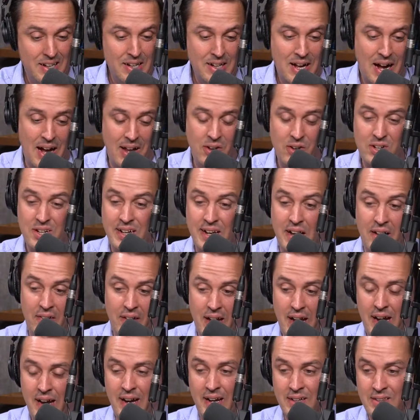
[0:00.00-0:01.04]
I look at
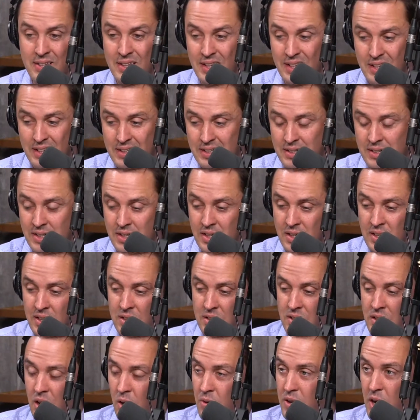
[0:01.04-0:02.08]
L.A. and I think
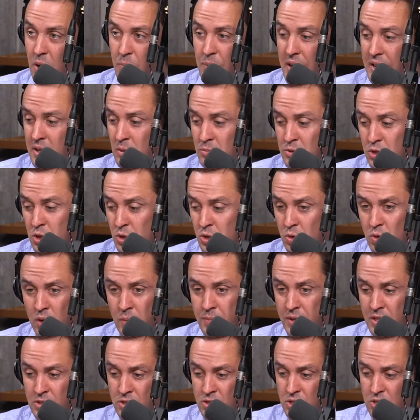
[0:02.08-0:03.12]
Odell Beckham Jr. would
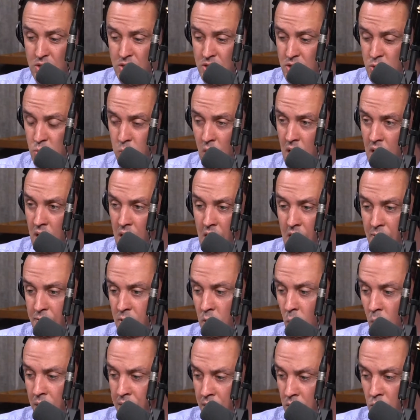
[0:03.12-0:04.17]
have been just as well off
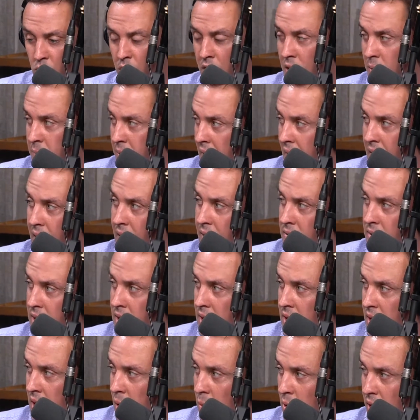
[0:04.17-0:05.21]
going to Green Bay
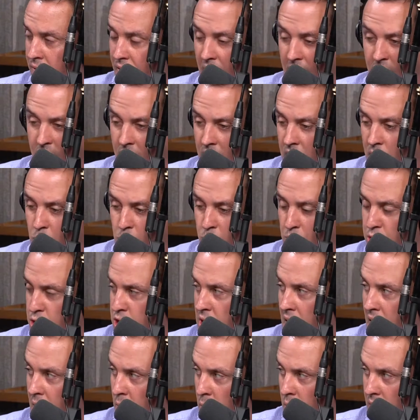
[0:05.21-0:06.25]
and would have had an equal
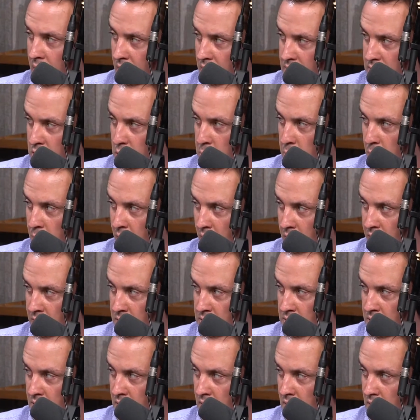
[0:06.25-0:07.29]
shot at winning a Super Bowl
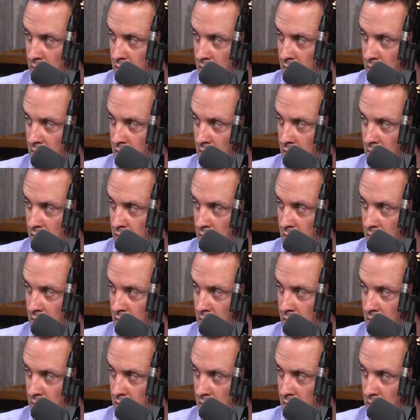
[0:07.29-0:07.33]
this year.